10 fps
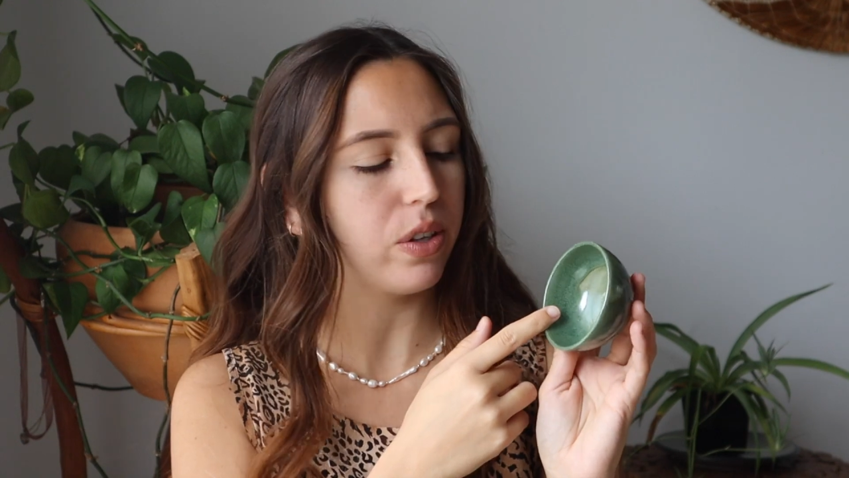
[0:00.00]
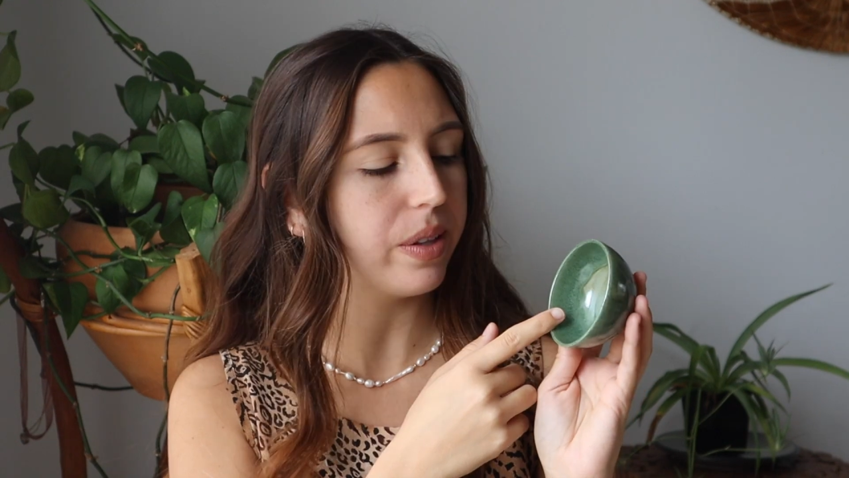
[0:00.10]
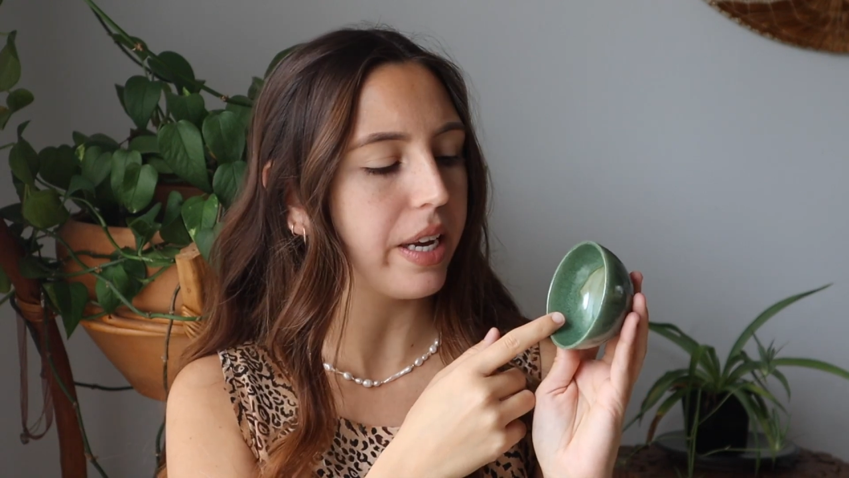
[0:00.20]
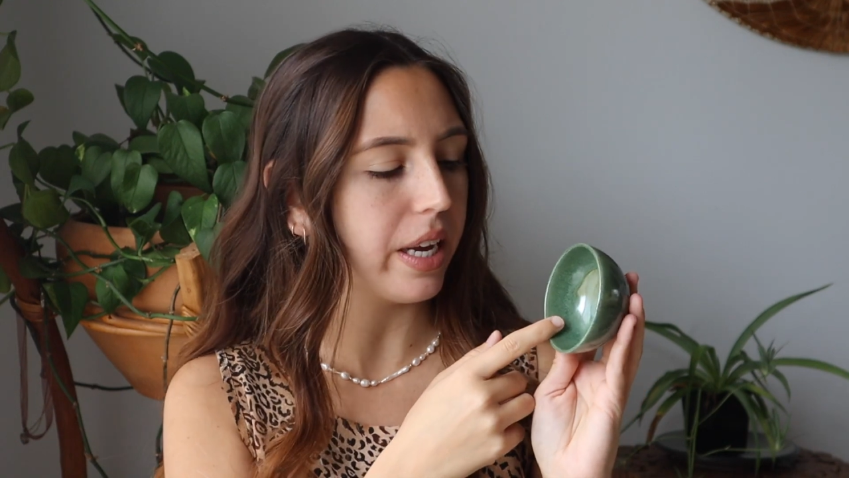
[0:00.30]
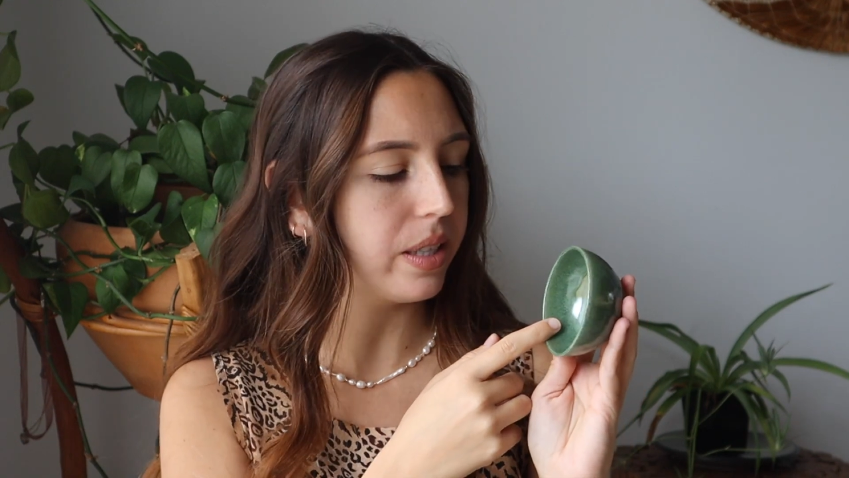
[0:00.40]
on
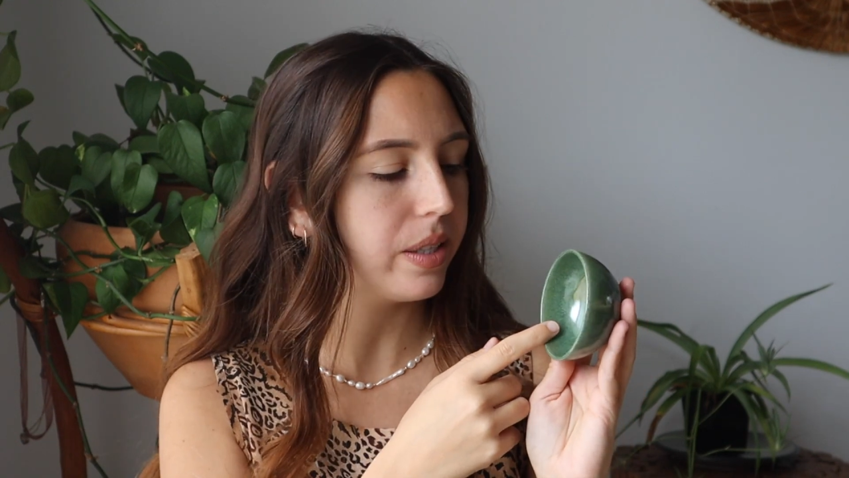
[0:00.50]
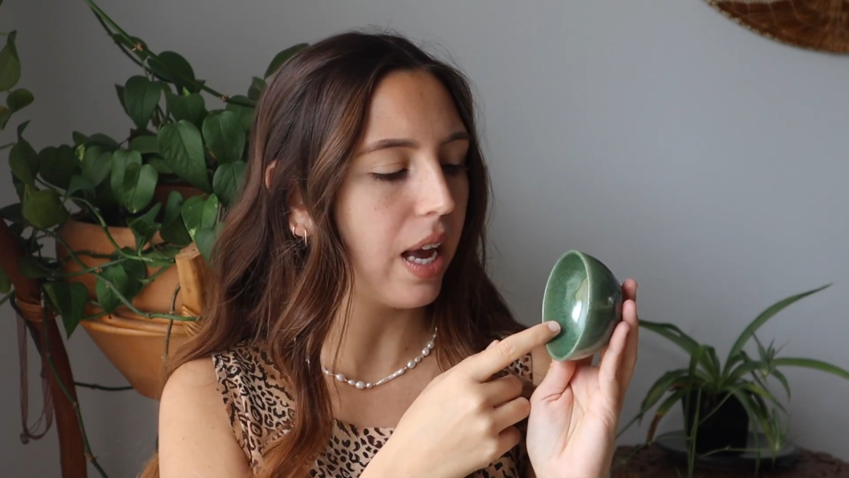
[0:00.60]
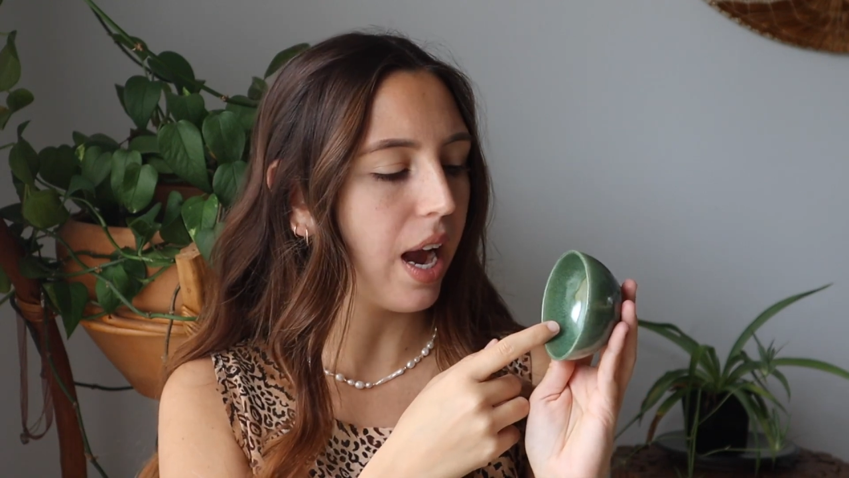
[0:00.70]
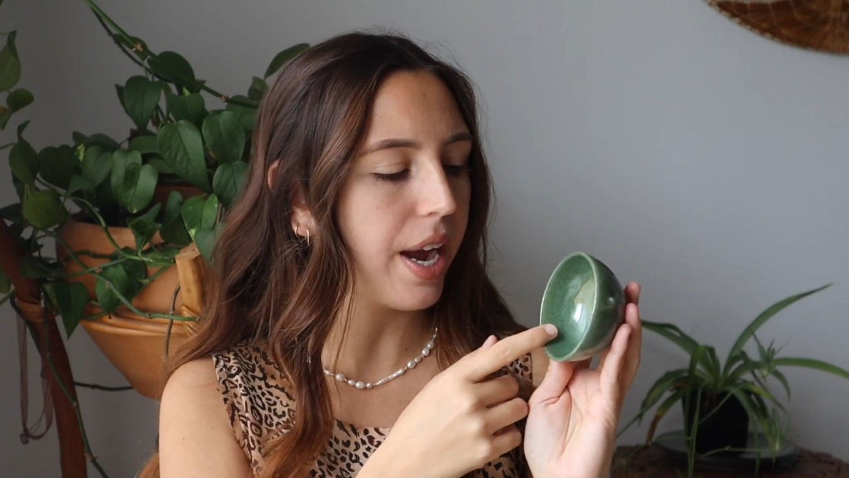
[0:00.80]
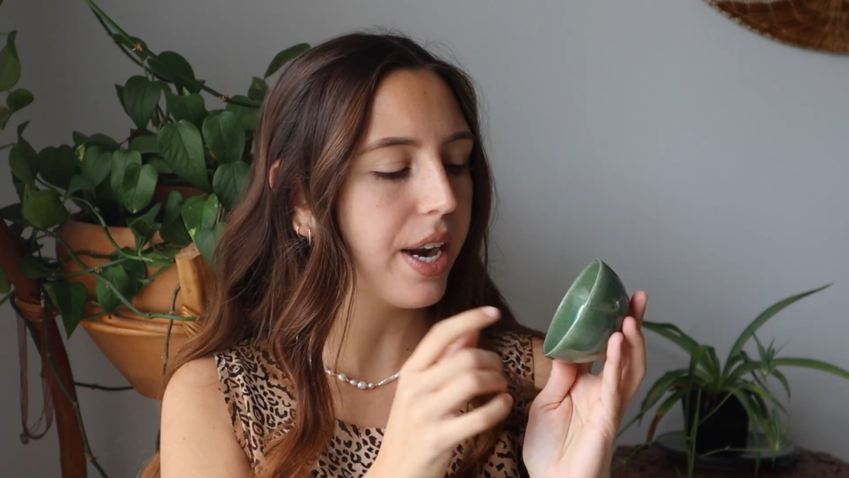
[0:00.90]
the
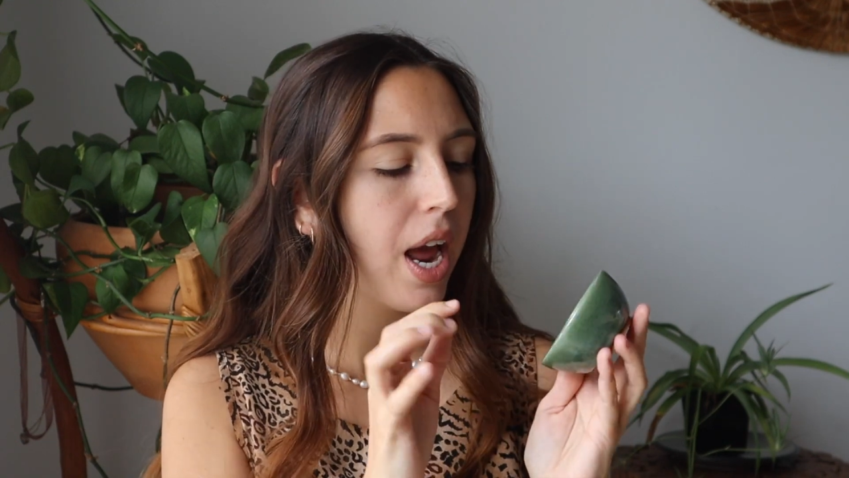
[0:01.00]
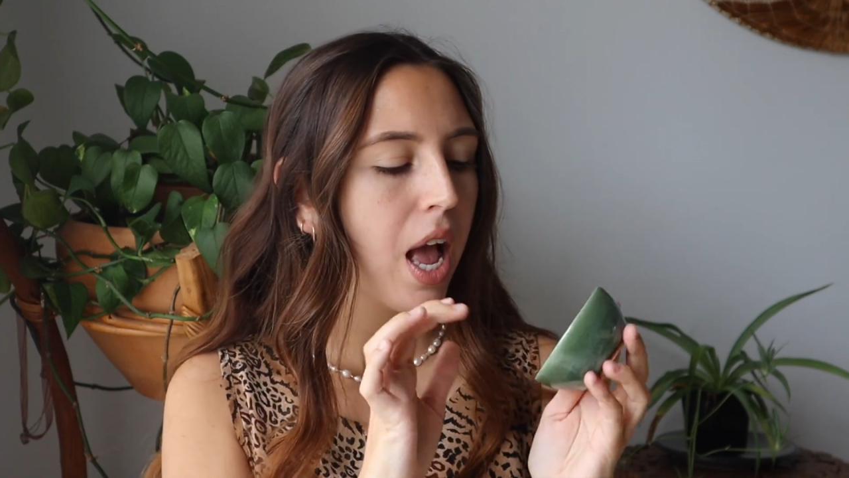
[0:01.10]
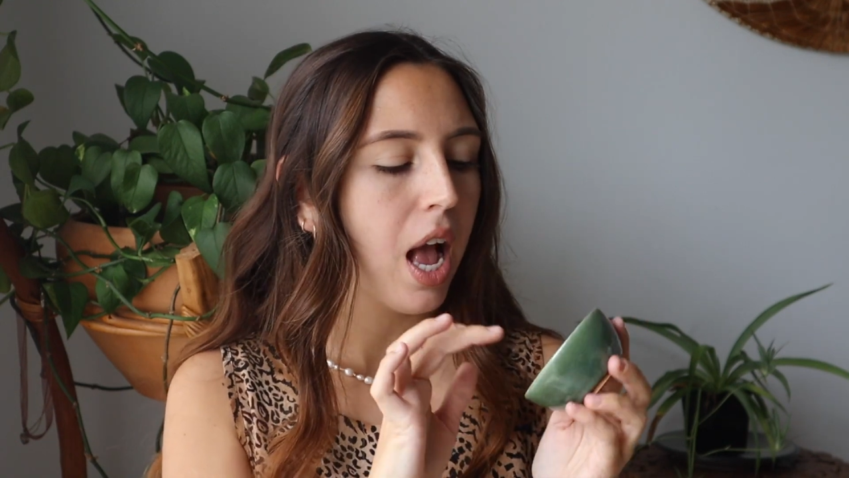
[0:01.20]
inside.